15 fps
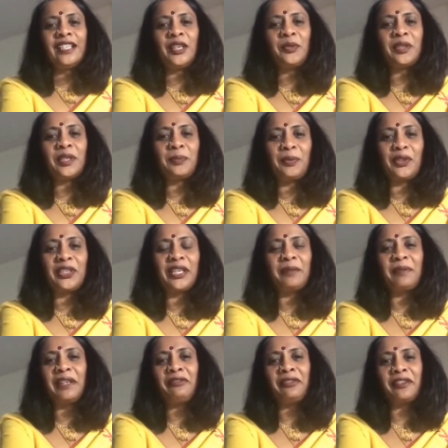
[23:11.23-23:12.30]
She was
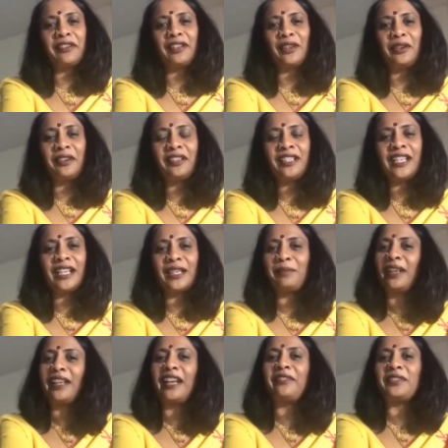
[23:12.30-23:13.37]
pushing me for a long
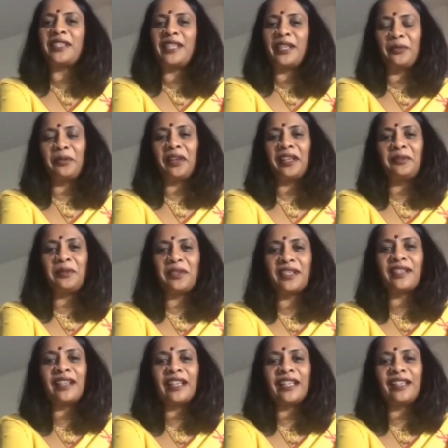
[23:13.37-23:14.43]
time and I was the one
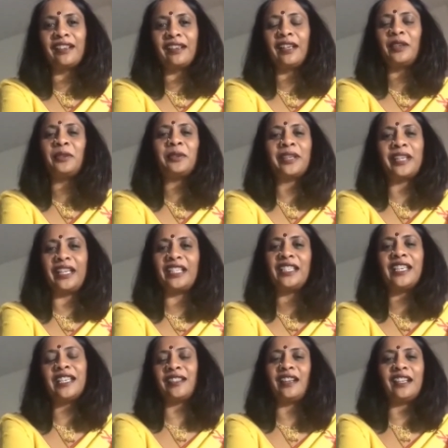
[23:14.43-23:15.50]
was like, okay,
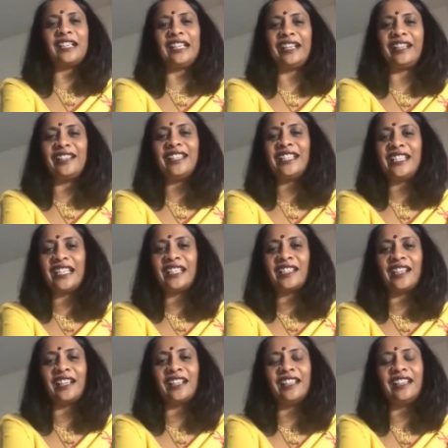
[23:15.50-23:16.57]
chestan
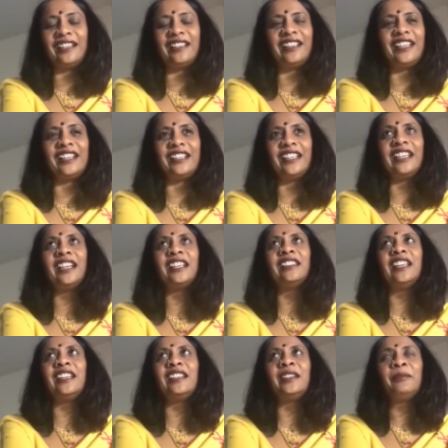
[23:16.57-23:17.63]
lendi, Ani.
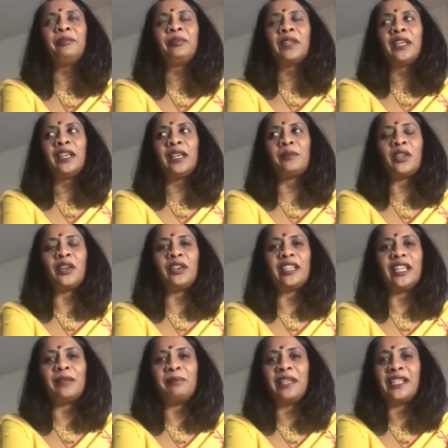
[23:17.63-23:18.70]
And then, I'm
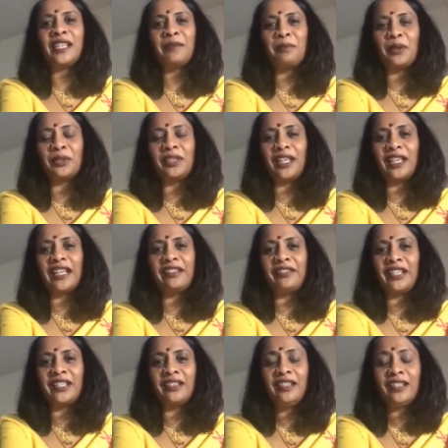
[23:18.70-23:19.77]
sorry, I'm mixing both the
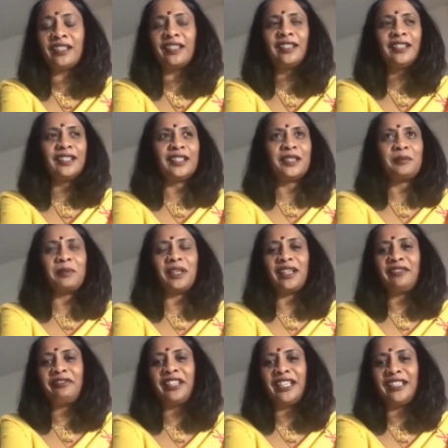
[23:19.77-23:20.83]
languages, but
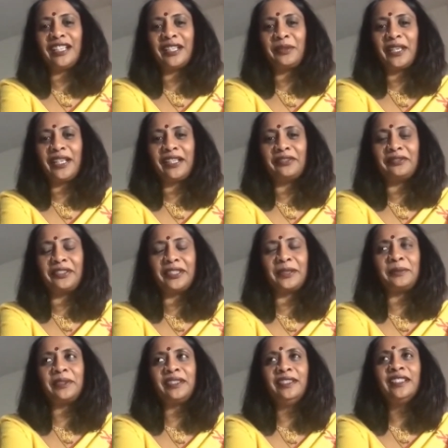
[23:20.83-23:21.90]
I feel that way
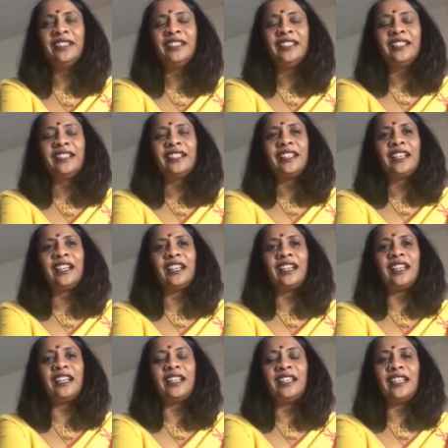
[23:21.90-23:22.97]
comfortable.
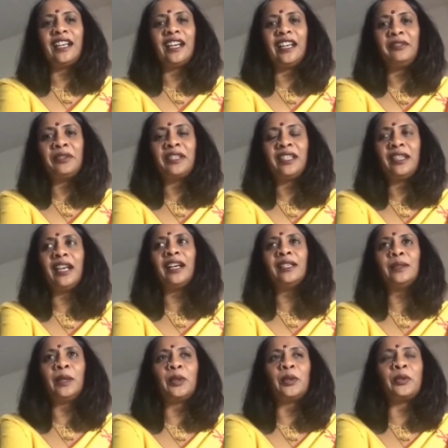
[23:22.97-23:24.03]
And I was in the
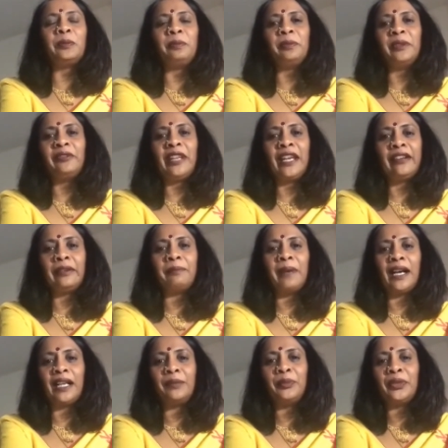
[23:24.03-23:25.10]
other group. We have a
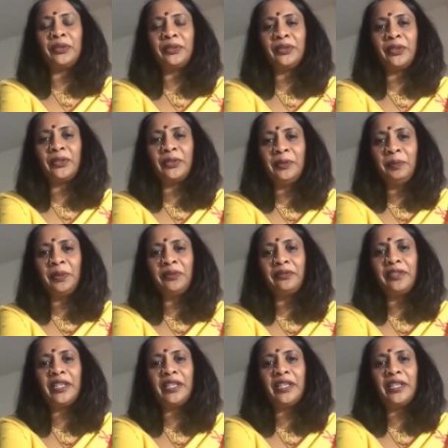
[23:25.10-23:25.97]
Balmukund group.